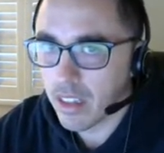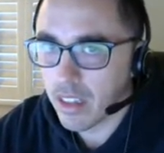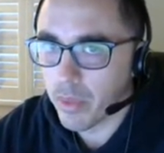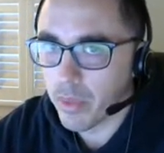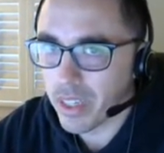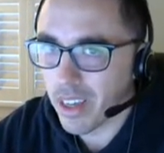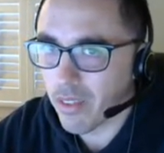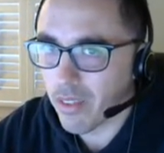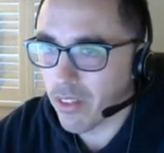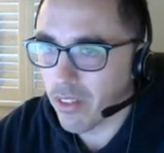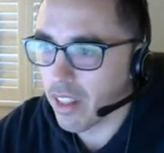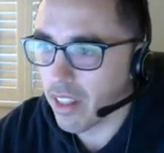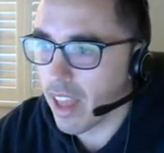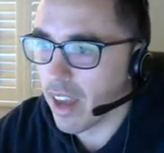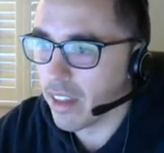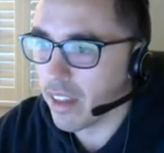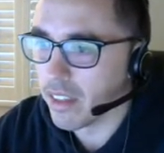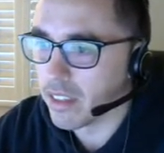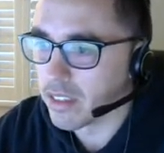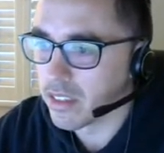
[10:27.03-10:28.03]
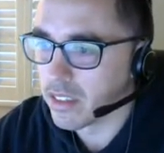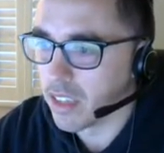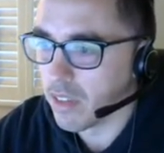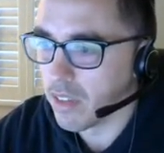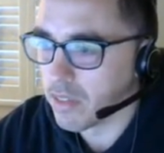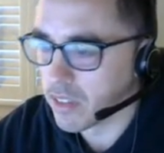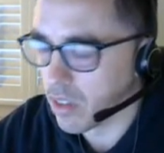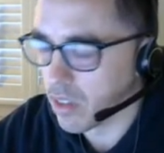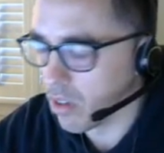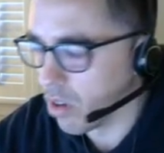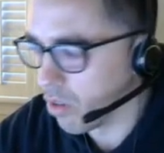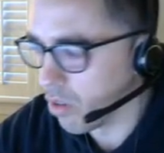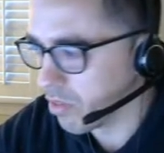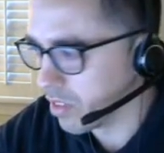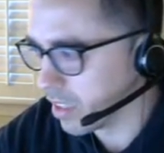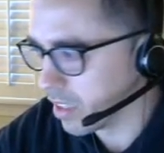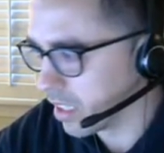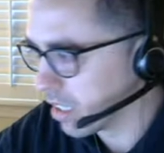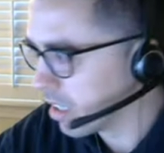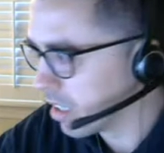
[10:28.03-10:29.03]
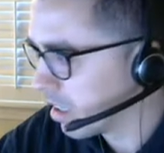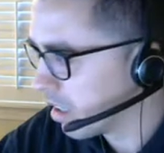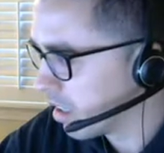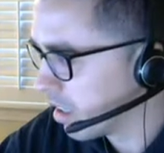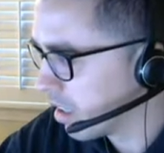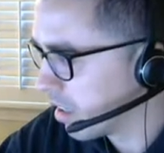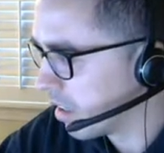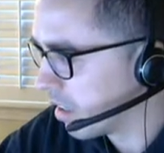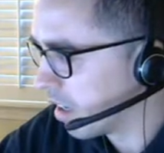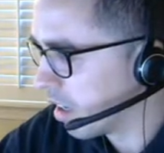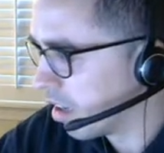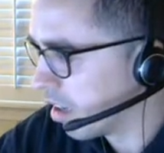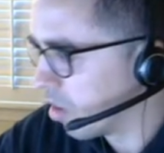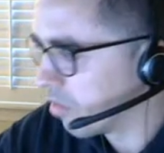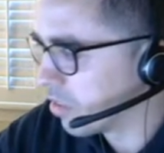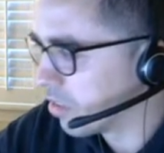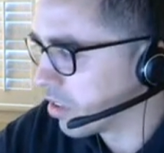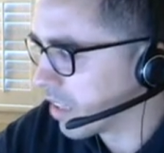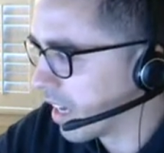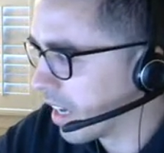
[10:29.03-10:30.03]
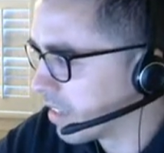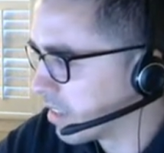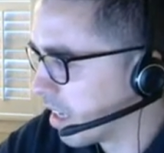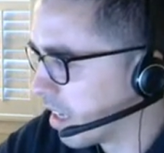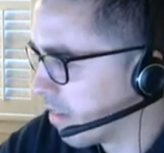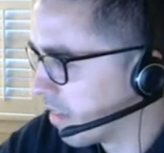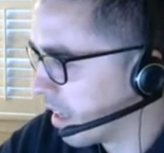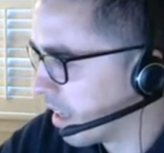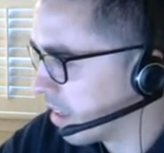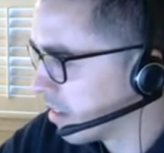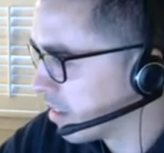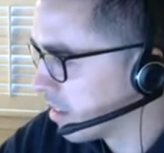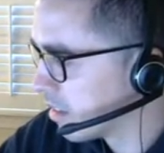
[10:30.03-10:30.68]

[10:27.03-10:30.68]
We cover a lot of this stuff. So hopefully you guys have that